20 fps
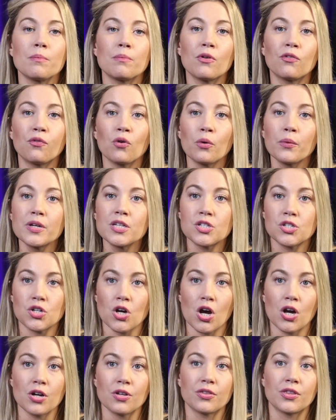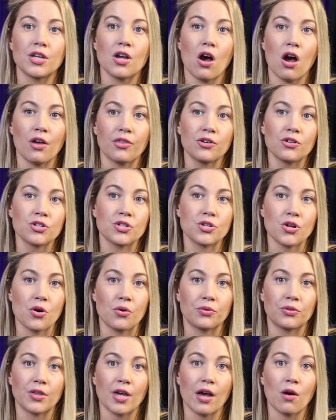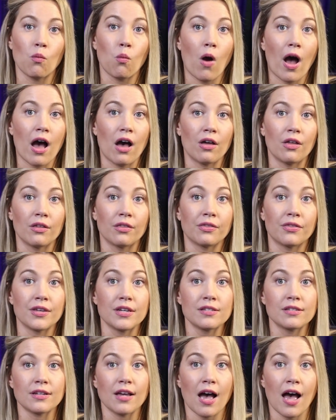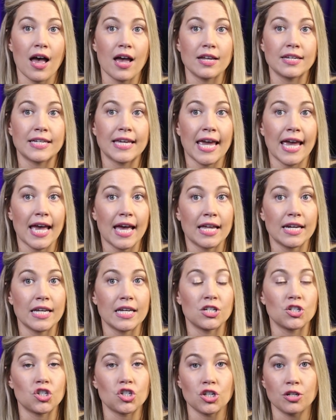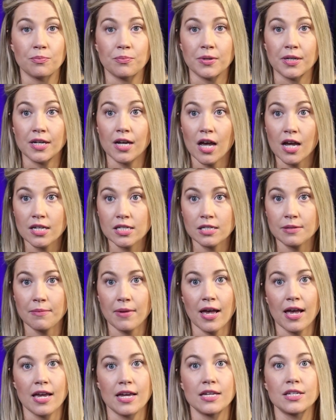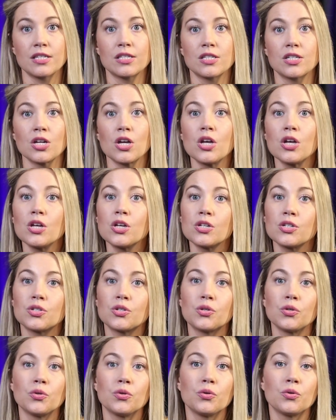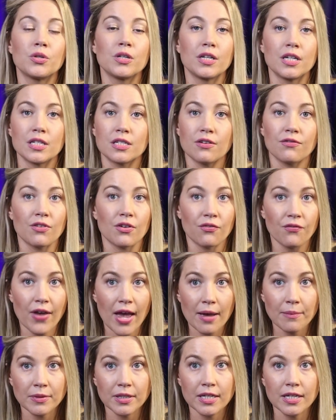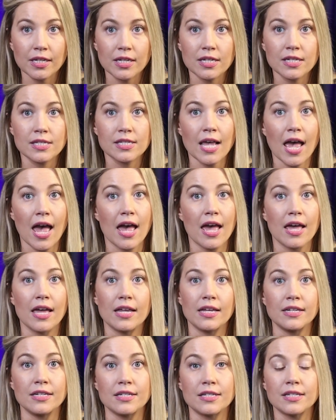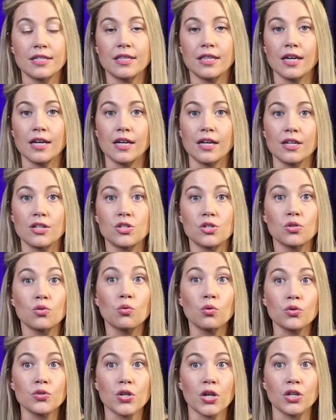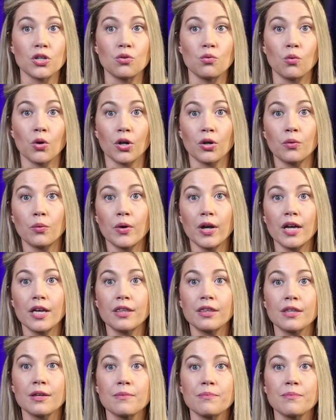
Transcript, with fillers: Before we start, the authors note that while this guide can and should be customized to the needs of the families and the schools that you work with,